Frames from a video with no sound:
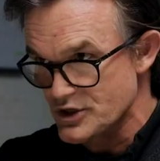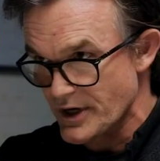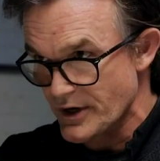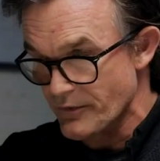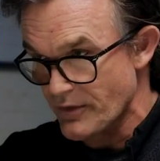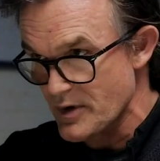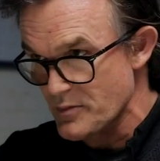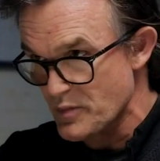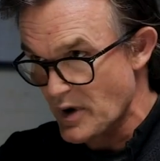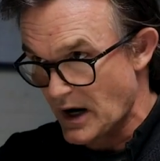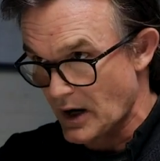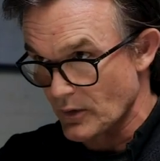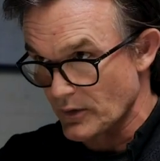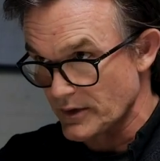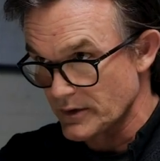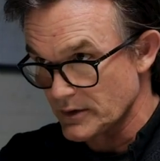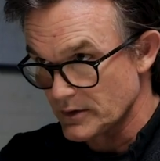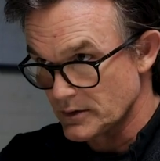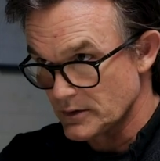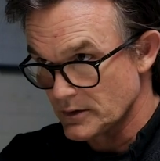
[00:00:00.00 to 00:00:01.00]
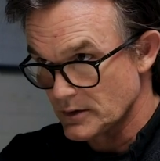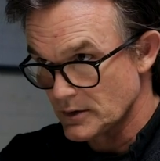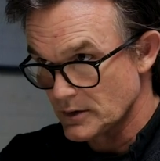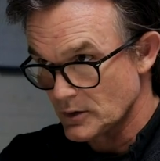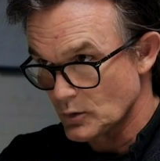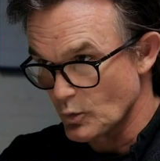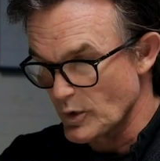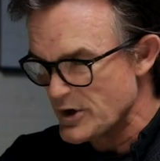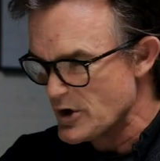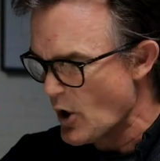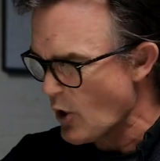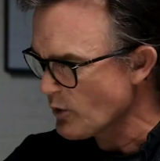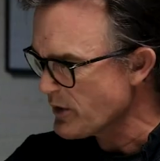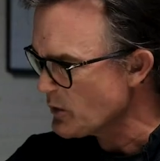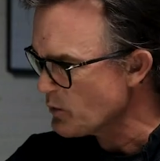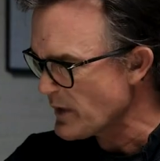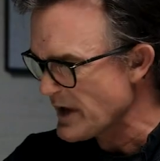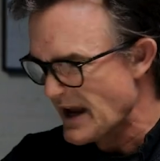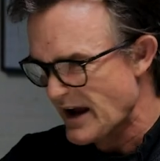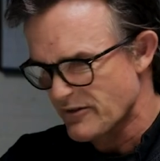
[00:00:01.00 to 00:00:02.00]
generate power. We know
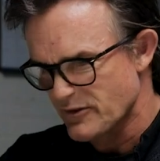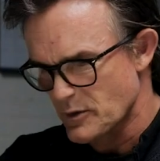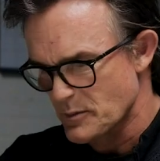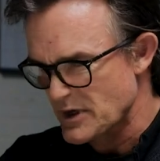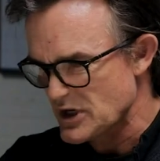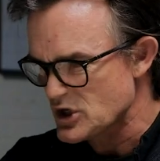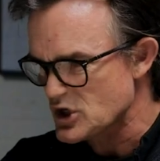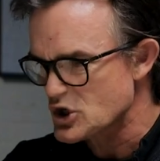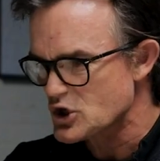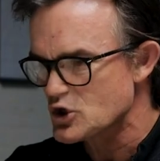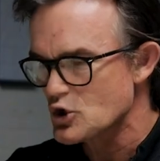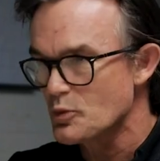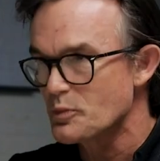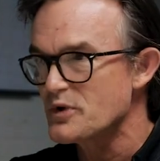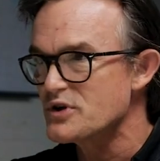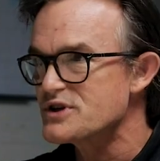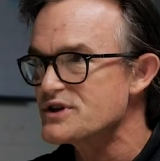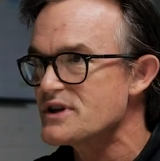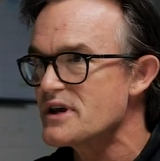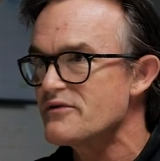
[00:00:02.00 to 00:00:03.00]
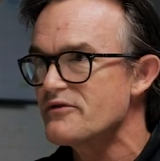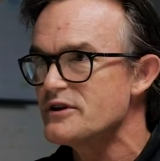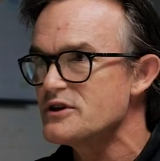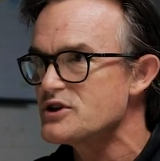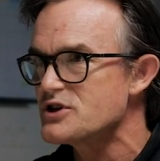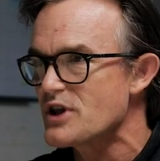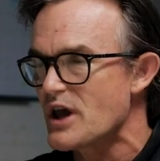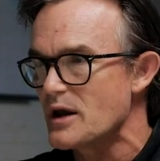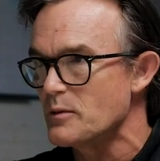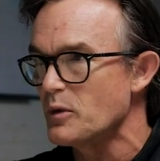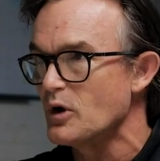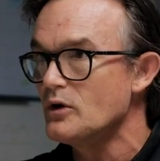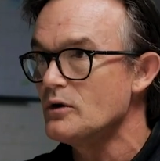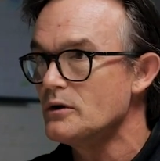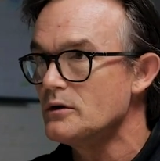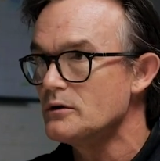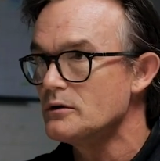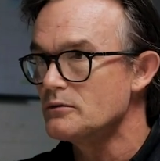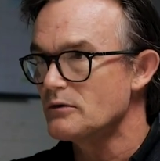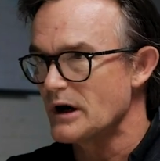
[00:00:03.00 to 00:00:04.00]
that we have to be super stiff and stable,
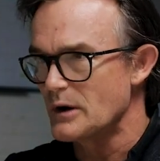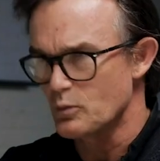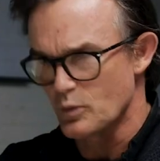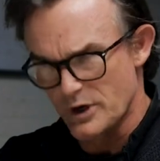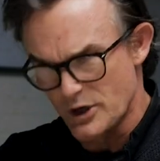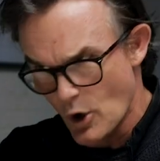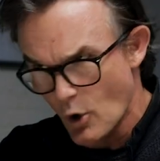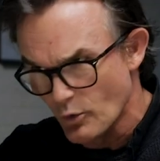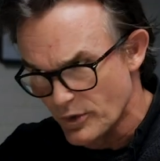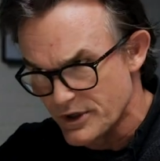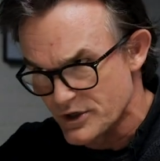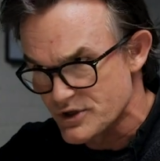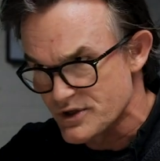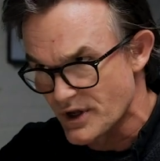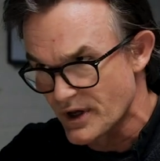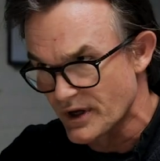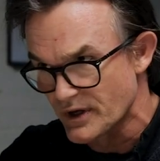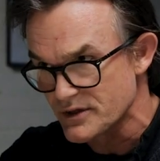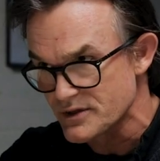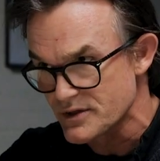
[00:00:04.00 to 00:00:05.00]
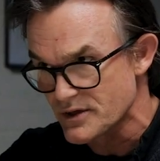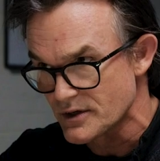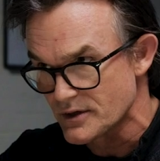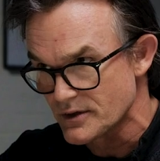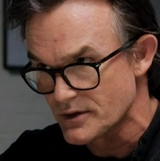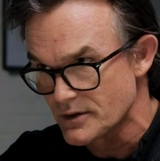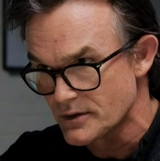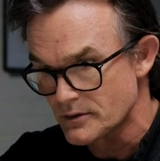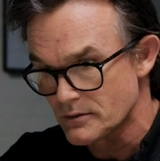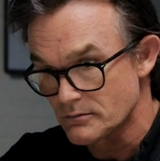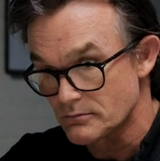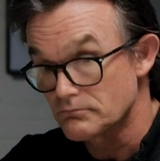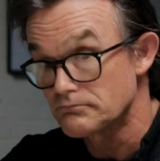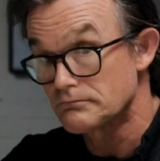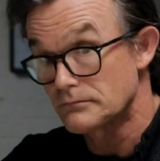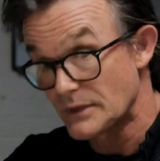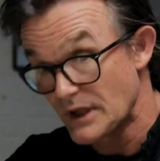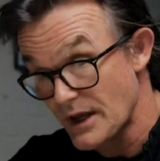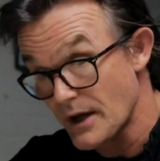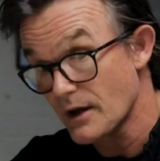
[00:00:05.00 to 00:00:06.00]
right? We know these things.
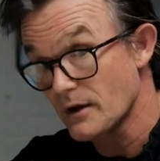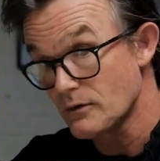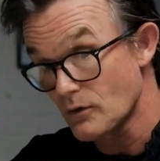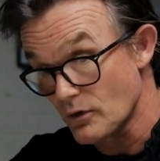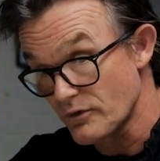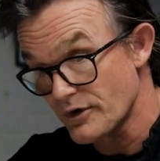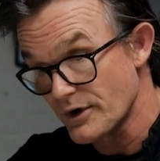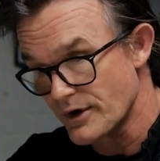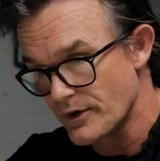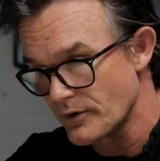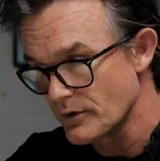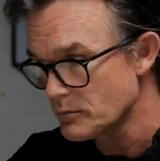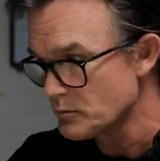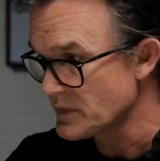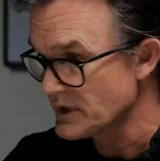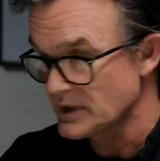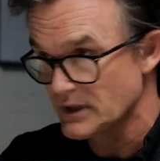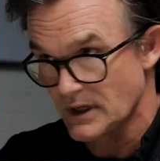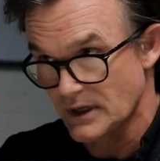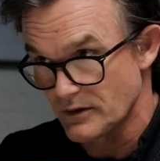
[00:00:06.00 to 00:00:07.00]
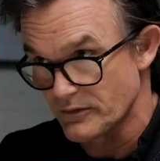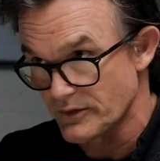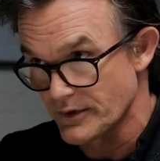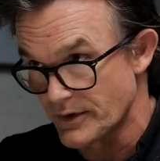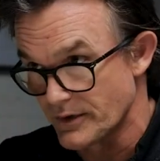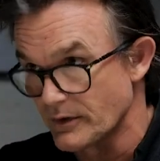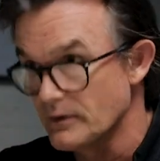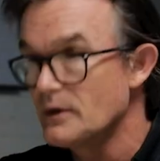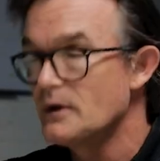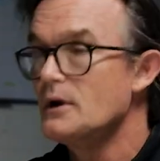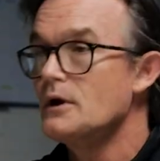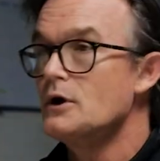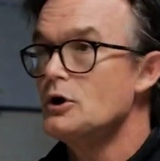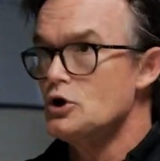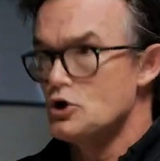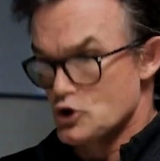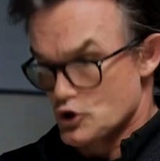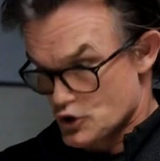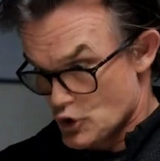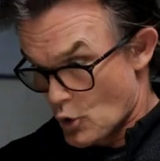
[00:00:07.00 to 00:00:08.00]
Yeah, over here, but not over here.
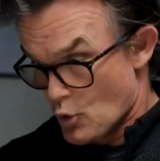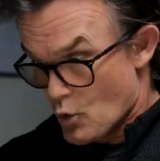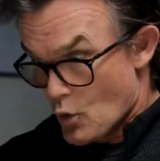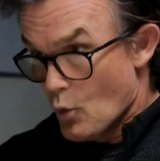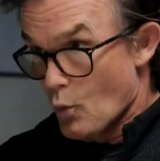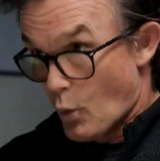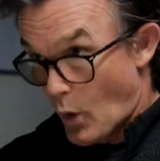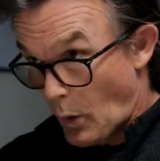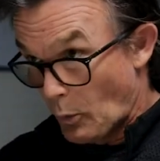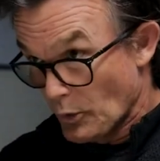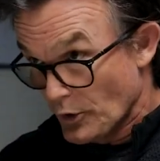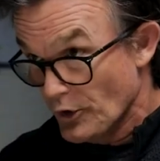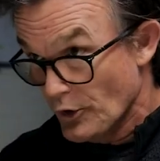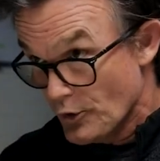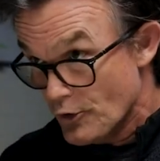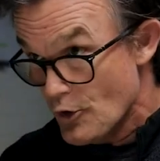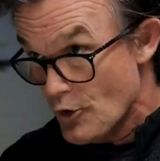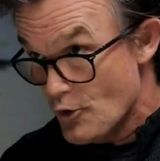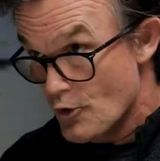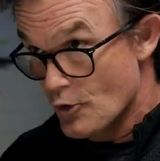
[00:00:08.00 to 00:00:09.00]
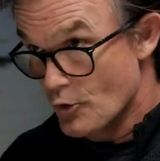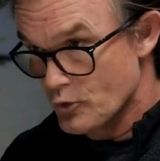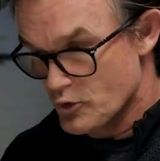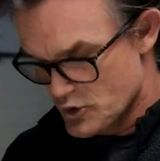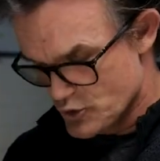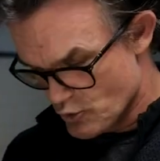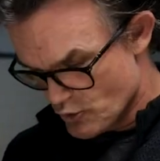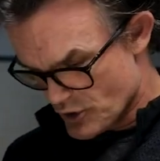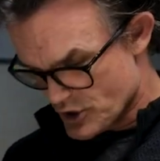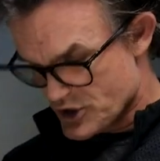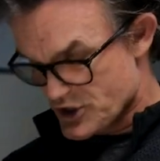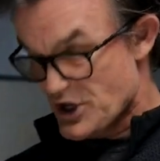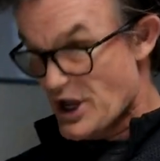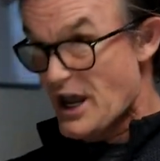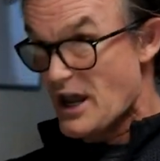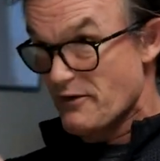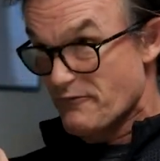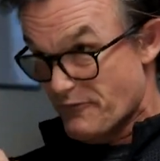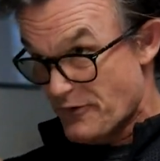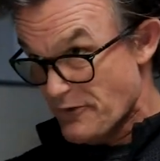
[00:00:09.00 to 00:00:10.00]
So what we're going to do is we're going to
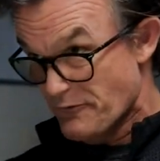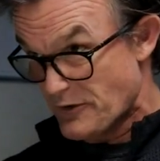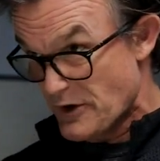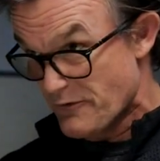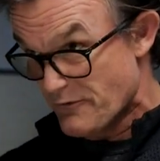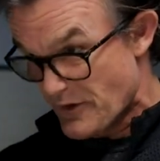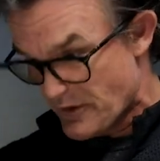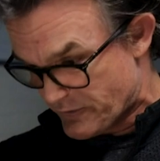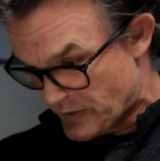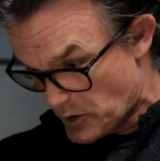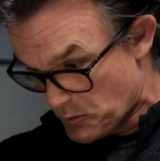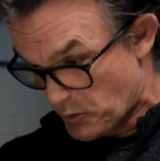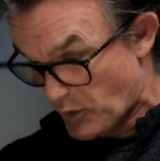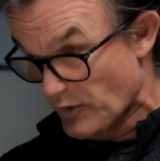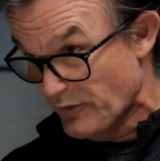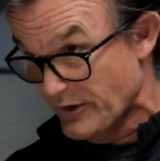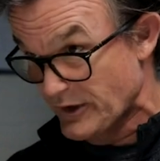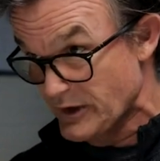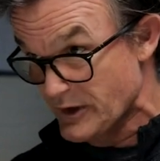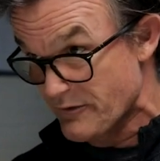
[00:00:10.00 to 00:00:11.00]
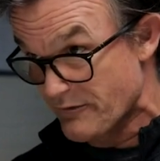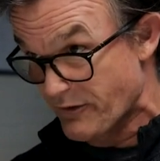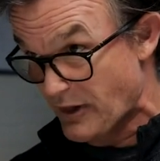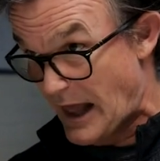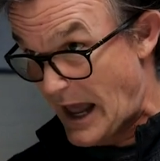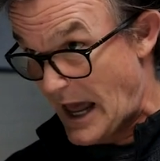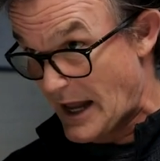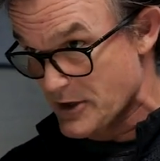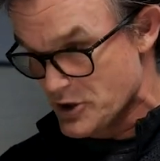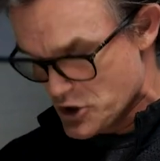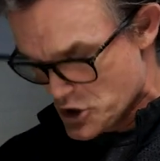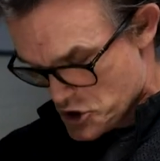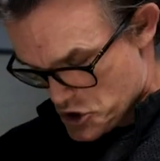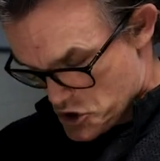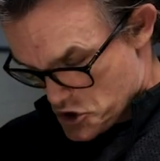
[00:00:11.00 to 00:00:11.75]
stand 50-50, perfectly flat.